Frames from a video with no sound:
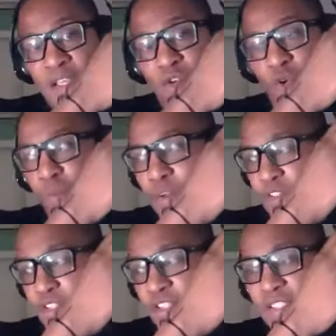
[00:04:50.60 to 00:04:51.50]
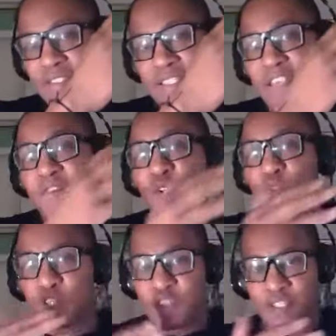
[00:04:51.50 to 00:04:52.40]
almost
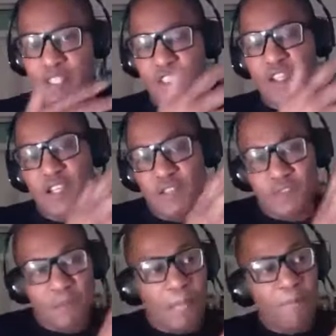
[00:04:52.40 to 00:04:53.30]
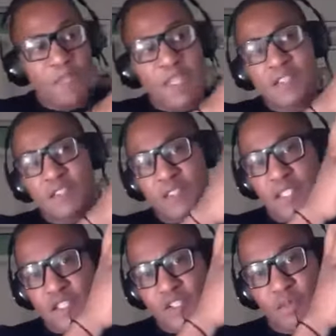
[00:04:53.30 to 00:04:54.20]
devolution,
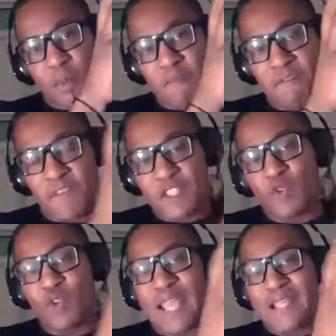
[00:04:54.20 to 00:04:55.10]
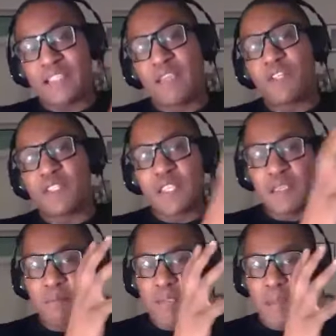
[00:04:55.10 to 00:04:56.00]
this physical activity
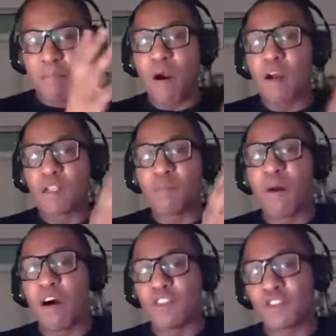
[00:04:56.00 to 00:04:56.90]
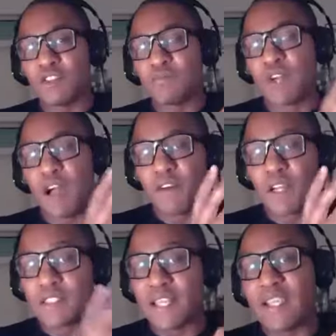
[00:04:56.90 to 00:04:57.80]
being part and parcel of our
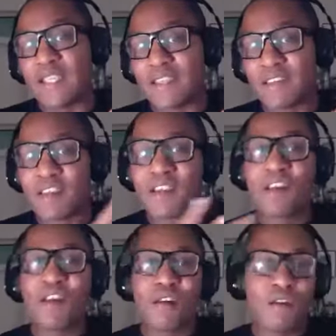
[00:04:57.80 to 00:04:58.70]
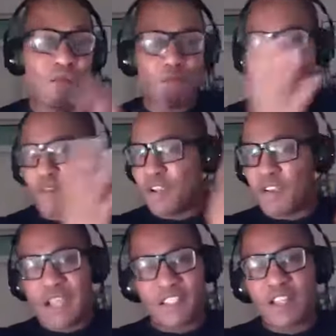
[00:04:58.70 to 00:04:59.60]
day,
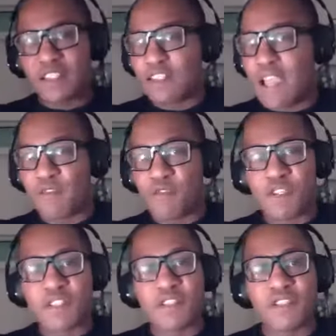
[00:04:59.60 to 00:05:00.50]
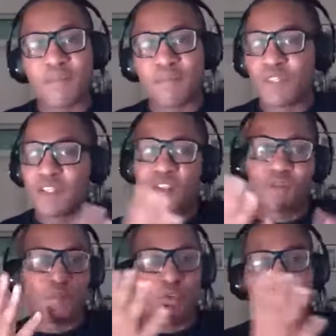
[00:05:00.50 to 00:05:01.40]
as hunter-gatherers,
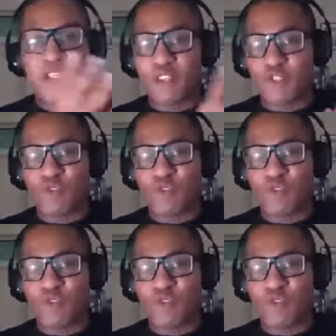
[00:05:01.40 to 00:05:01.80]
pre-industrial